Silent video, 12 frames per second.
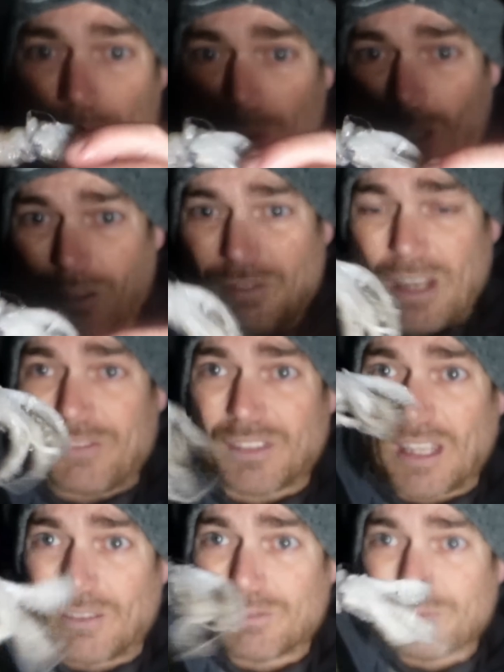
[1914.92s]
but I've left
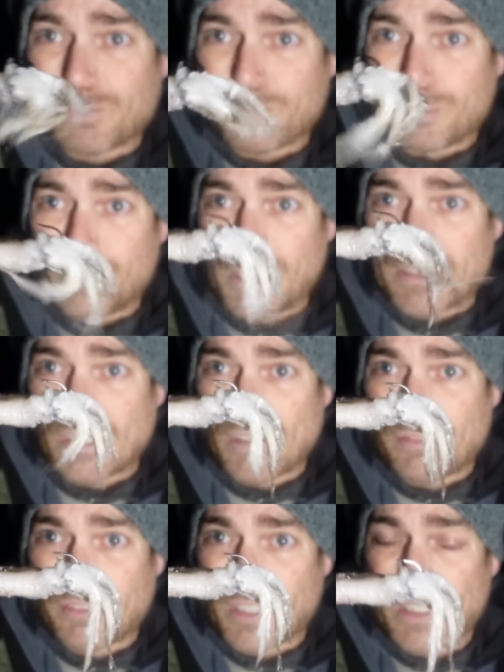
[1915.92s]
that pretty
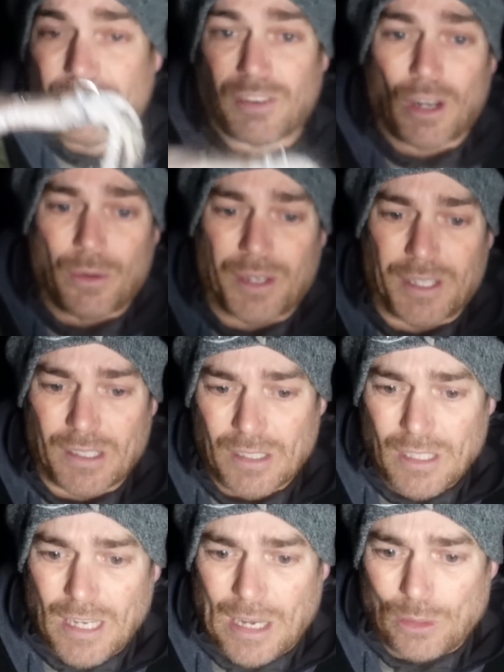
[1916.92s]
free flowing.
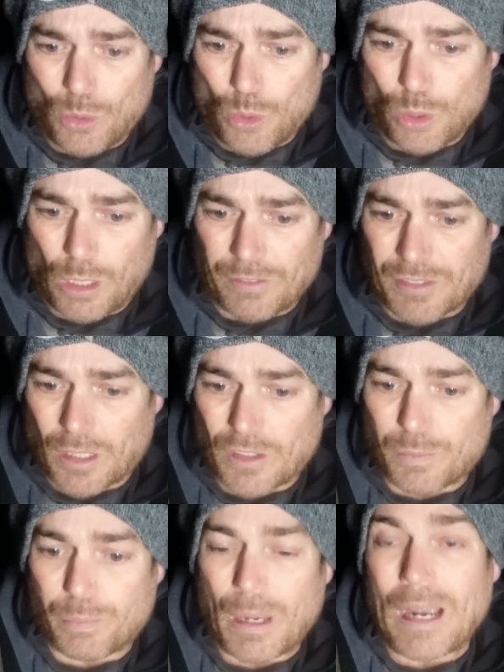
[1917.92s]
And all I've done
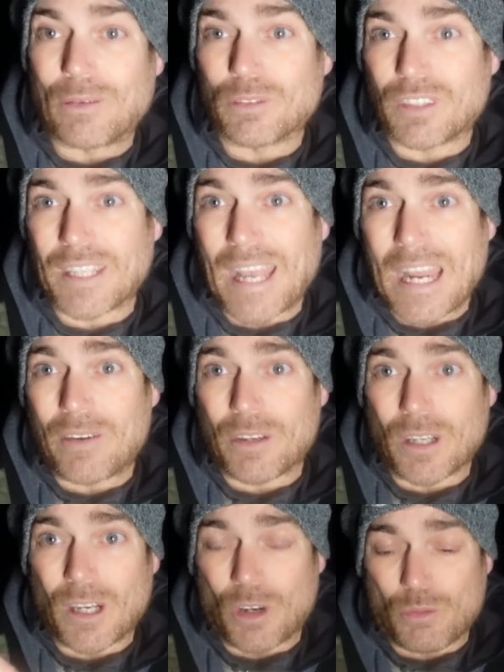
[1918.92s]
is bound the
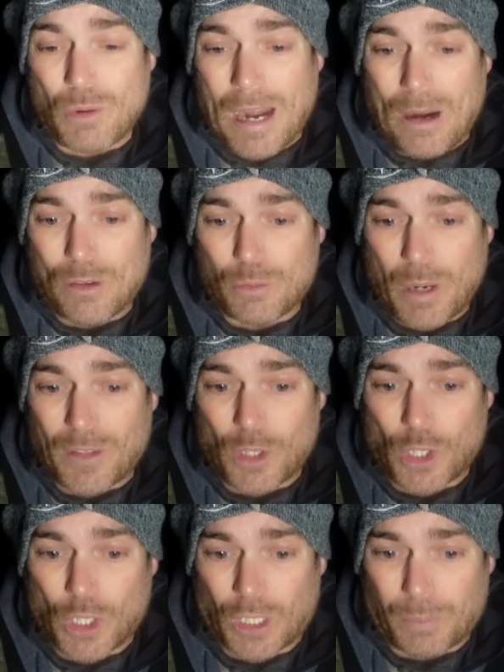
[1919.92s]
area around where the
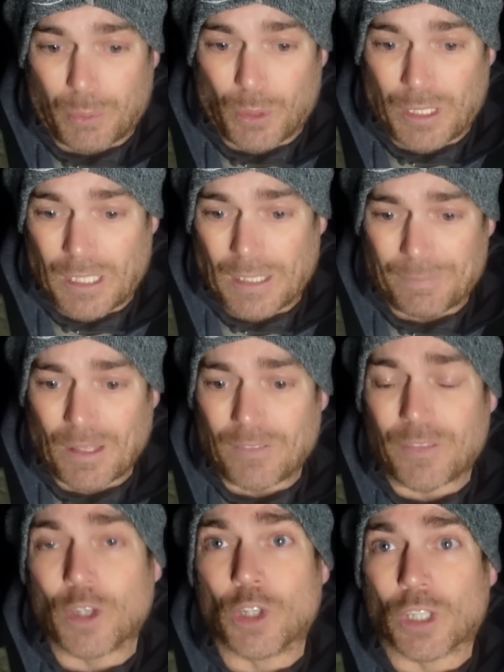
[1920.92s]
hook point, eye
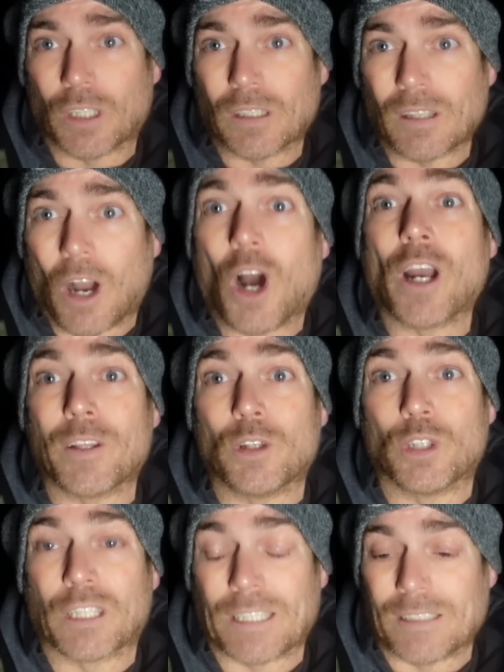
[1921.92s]
of the
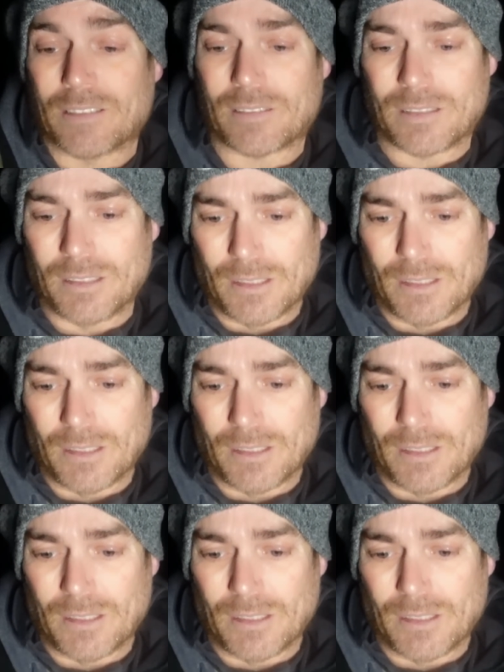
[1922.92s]
hook is.